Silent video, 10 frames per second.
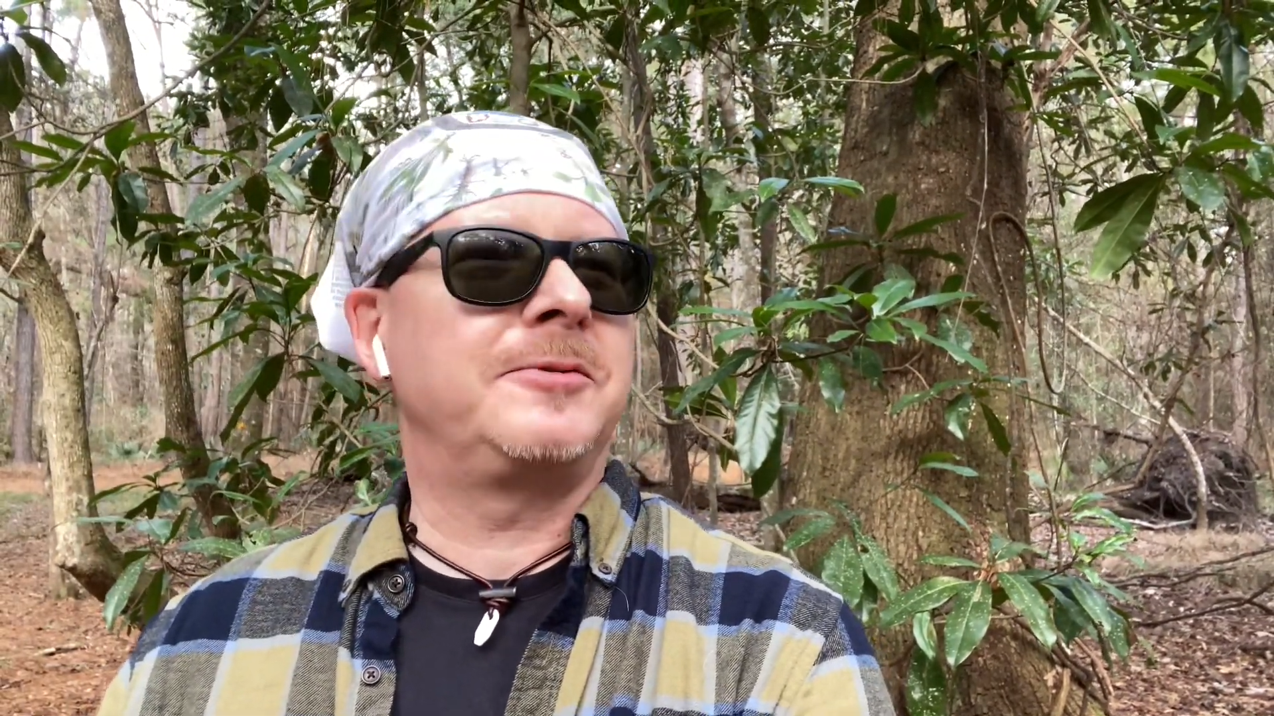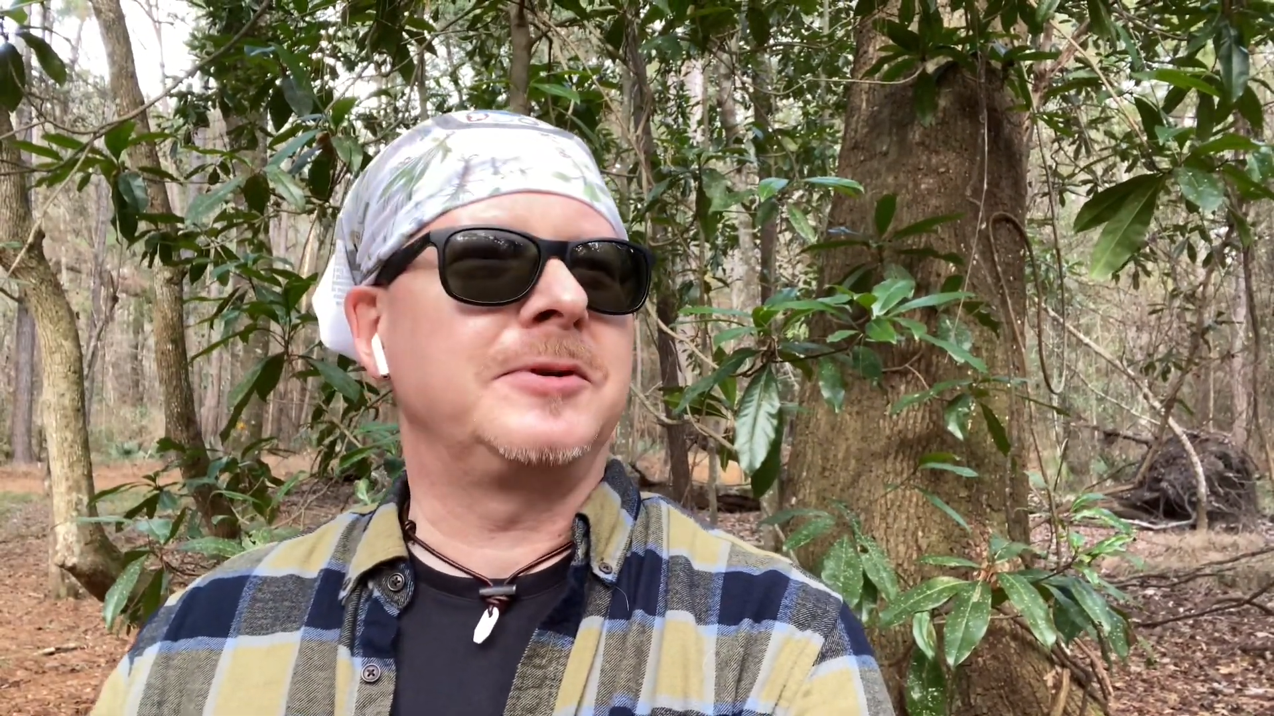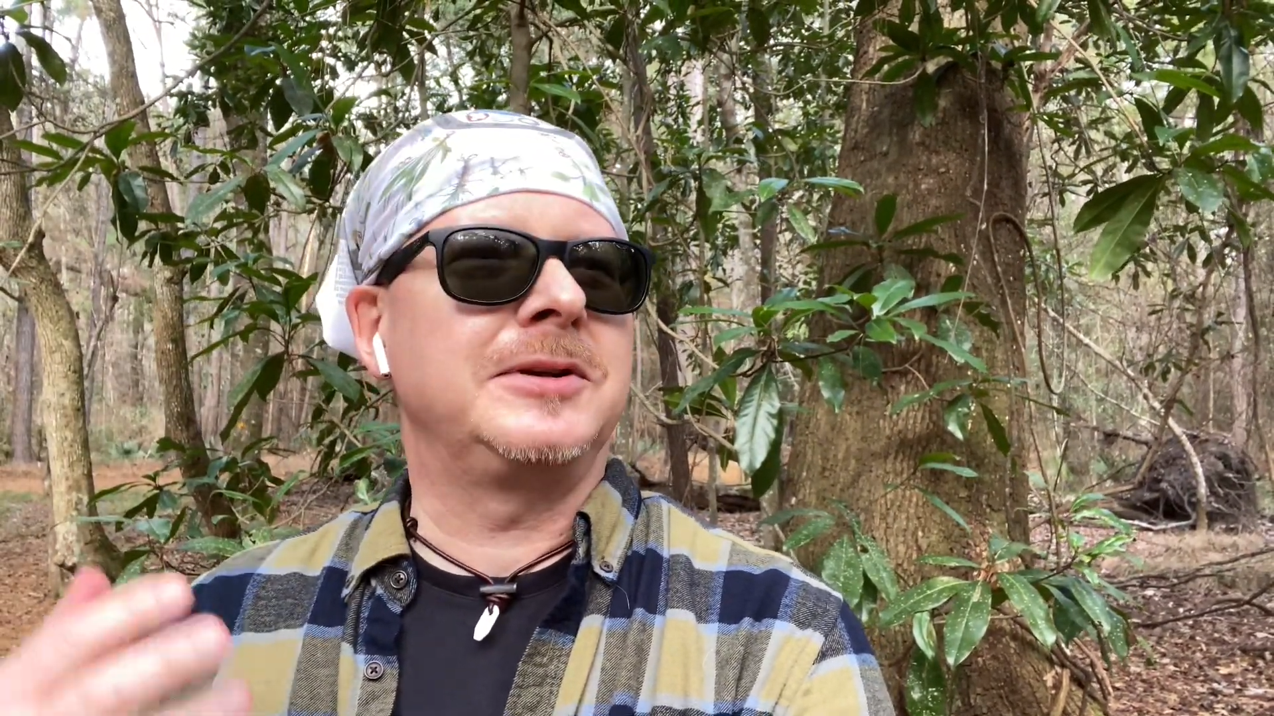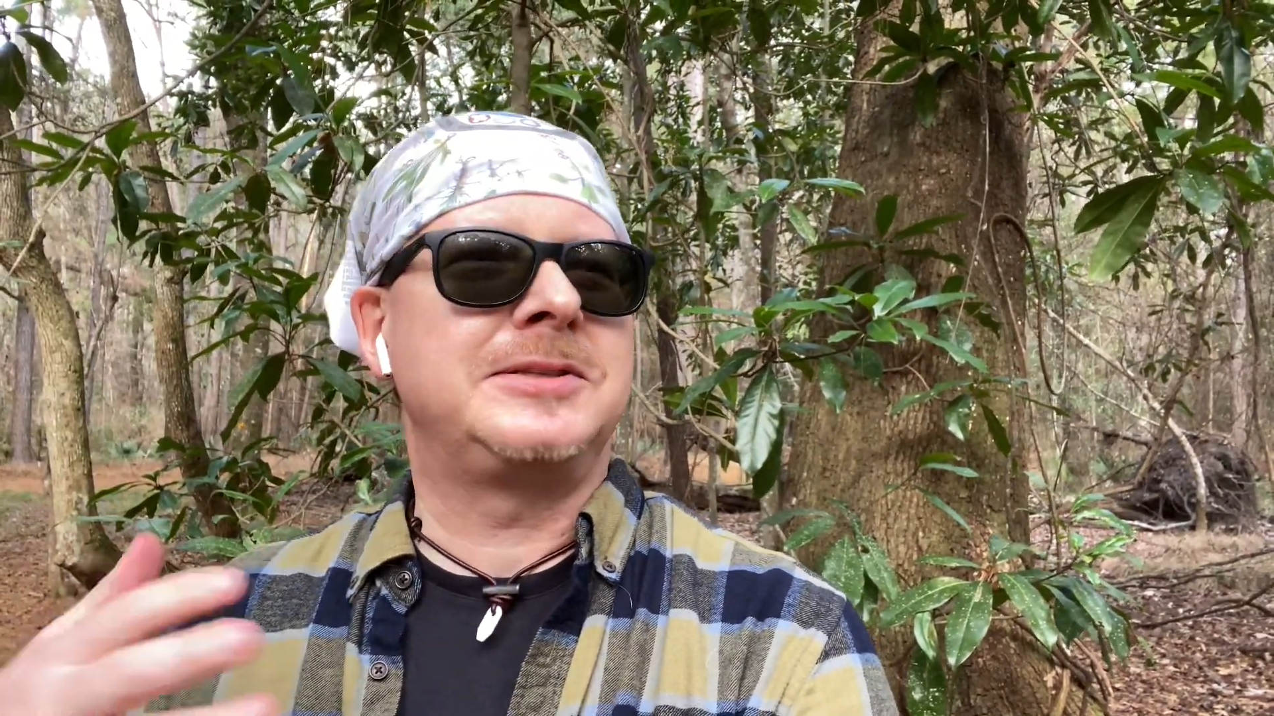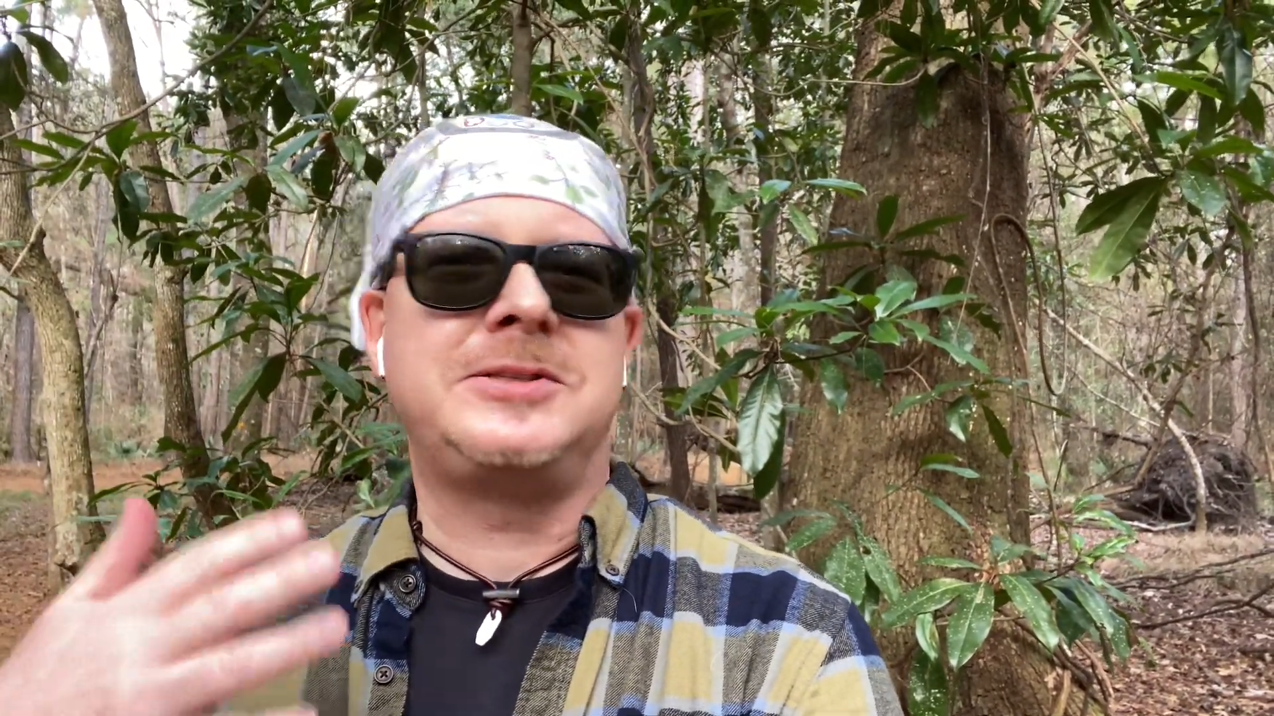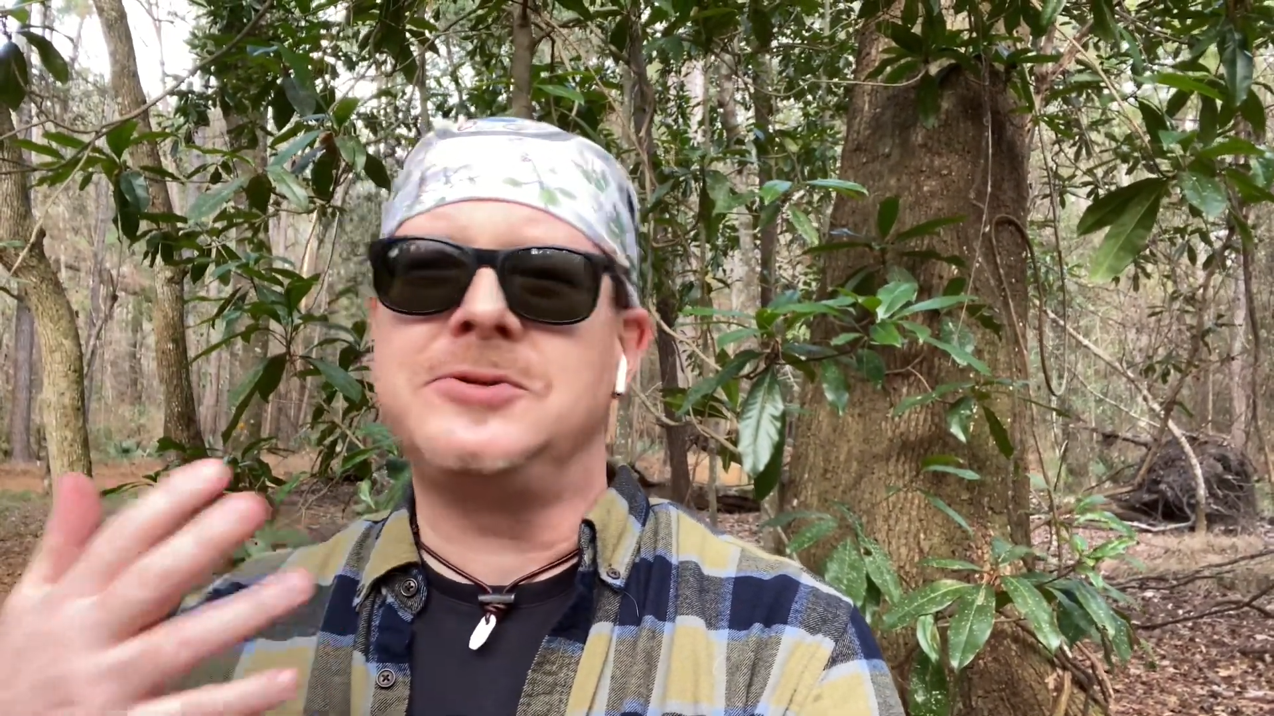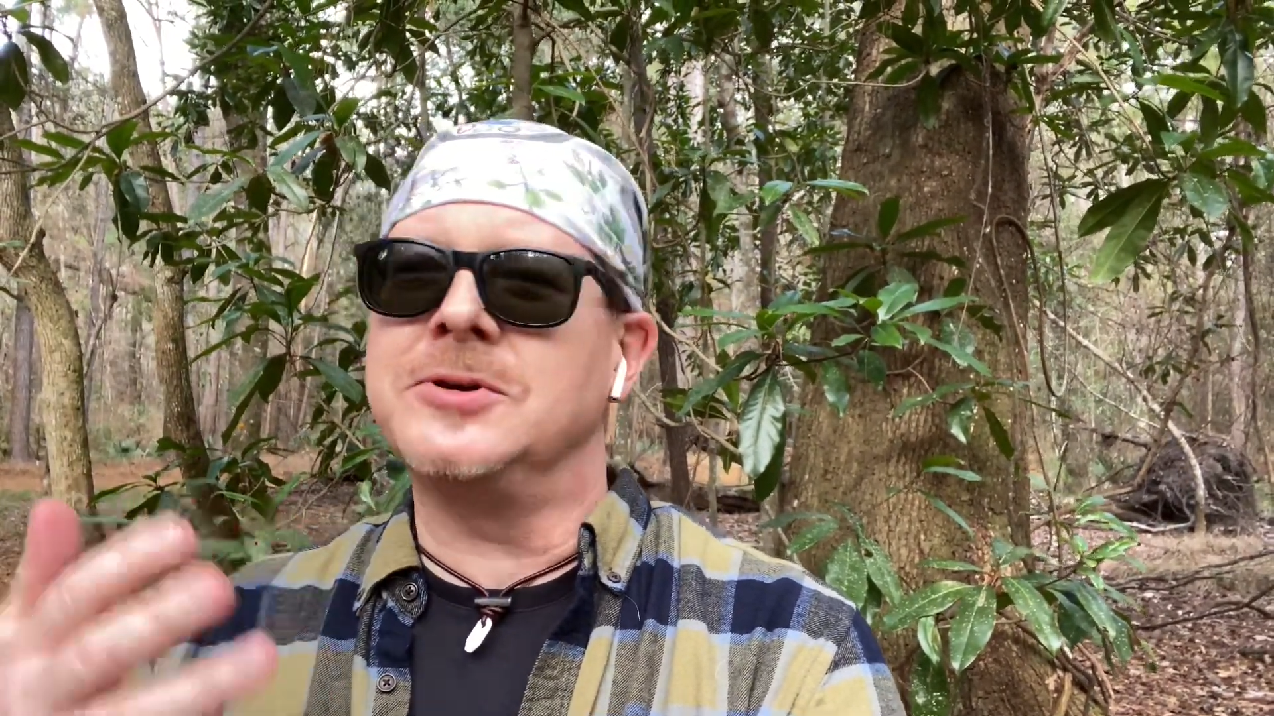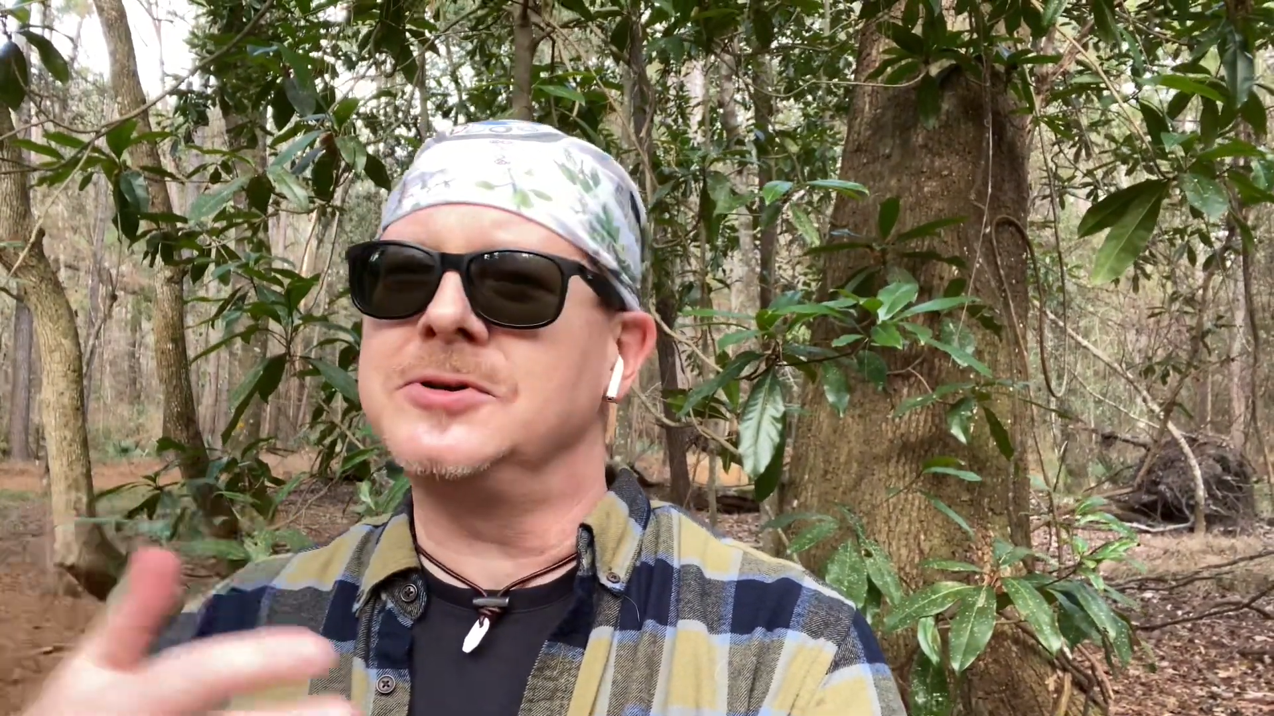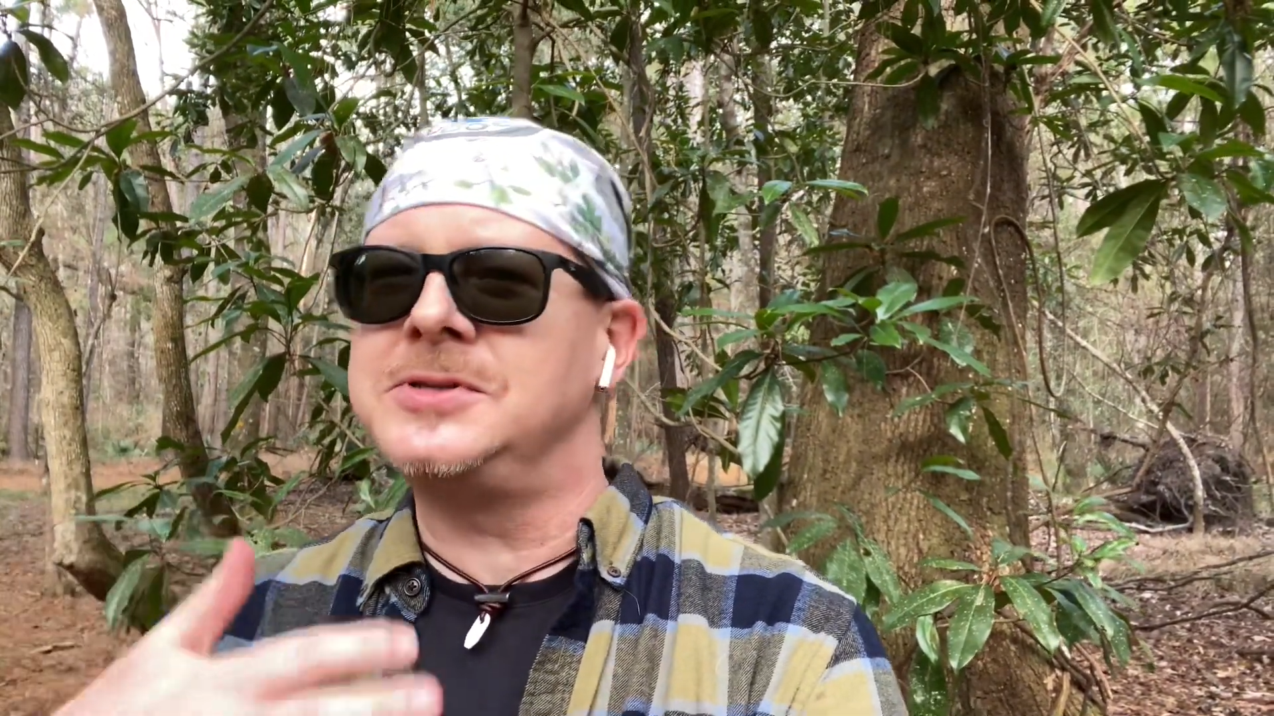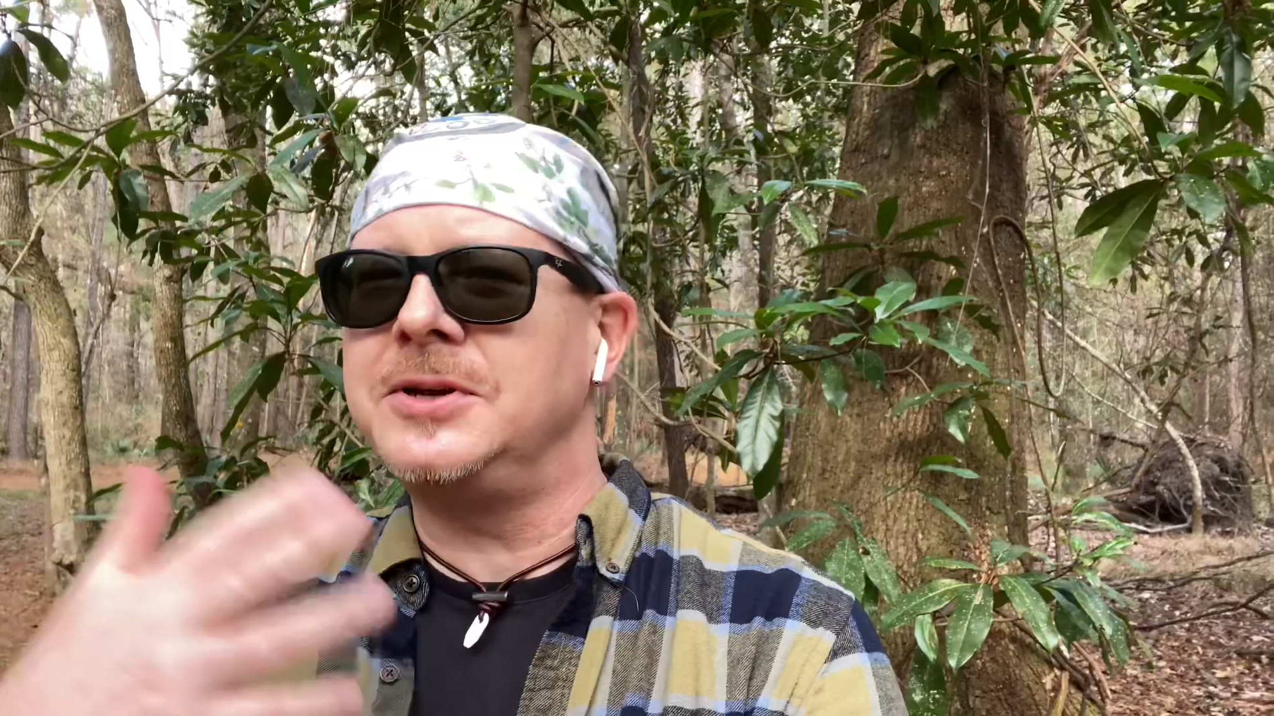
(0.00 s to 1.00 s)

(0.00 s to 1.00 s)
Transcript: to do those,